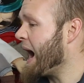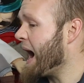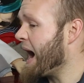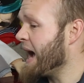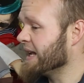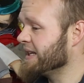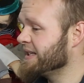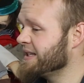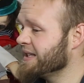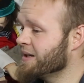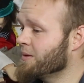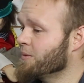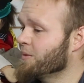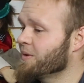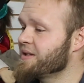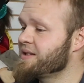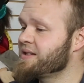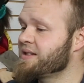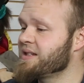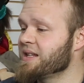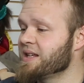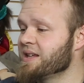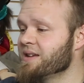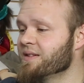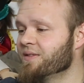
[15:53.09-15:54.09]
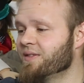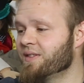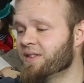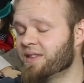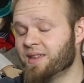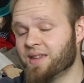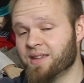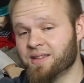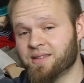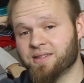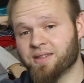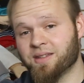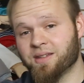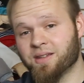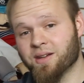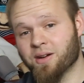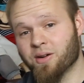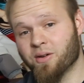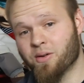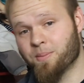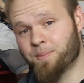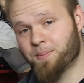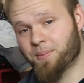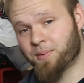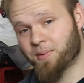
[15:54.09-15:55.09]
I did receive this
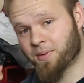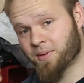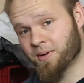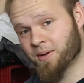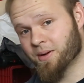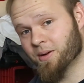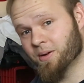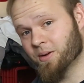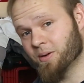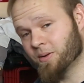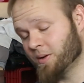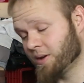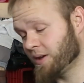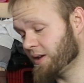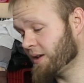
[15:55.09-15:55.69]
GoPro